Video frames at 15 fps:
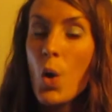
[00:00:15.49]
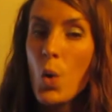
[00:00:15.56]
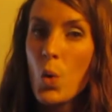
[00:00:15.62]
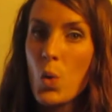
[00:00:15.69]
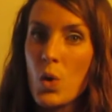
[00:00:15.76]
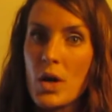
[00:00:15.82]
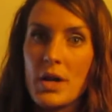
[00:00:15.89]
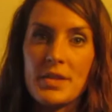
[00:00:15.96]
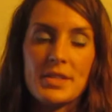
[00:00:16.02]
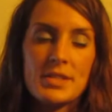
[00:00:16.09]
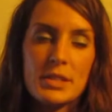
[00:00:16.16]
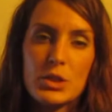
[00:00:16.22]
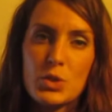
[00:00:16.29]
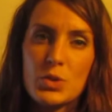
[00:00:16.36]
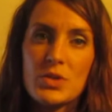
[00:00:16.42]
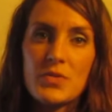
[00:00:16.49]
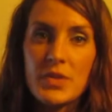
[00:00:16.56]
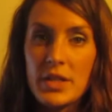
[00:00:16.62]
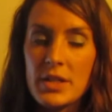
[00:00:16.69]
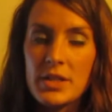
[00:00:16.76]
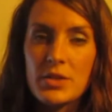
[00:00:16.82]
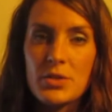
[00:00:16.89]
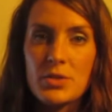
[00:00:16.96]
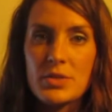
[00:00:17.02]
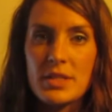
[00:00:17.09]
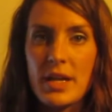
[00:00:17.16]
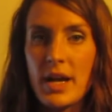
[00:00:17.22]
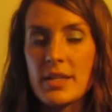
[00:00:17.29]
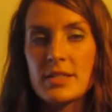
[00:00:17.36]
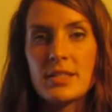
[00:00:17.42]
or this teacher was very
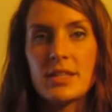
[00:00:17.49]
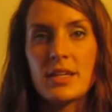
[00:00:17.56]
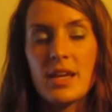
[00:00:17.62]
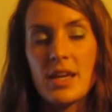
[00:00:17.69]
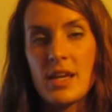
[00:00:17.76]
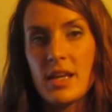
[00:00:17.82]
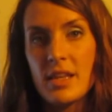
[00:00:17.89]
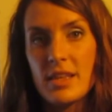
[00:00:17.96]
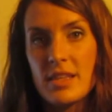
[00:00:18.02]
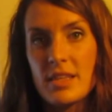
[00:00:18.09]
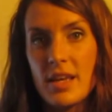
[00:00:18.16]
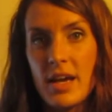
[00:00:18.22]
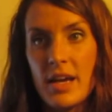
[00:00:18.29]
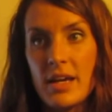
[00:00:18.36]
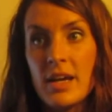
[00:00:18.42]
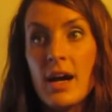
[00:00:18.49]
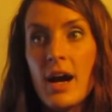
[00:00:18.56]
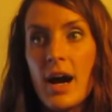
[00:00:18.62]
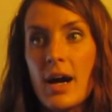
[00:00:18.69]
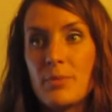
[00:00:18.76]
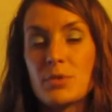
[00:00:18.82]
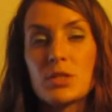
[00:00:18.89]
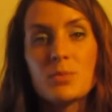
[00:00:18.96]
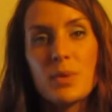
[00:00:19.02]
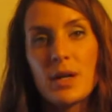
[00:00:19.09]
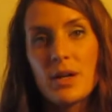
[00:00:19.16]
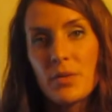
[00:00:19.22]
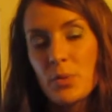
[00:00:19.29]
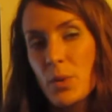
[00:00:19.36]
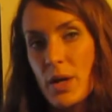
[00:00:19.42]
enthusiastic and they
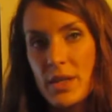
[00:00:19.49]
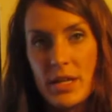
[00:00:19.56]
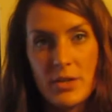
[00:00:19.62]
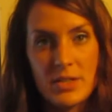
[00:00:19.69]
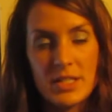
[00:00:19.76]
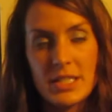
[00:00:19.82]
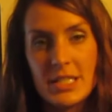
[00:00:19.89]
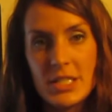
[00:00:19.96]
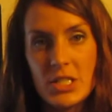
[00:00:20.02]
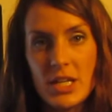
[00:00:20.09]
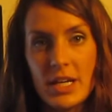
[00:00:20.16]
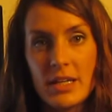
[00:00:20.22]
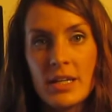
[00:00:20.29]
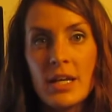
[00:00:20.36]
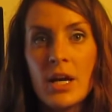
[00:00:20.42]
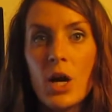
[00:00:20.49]
smiled while they were teaching?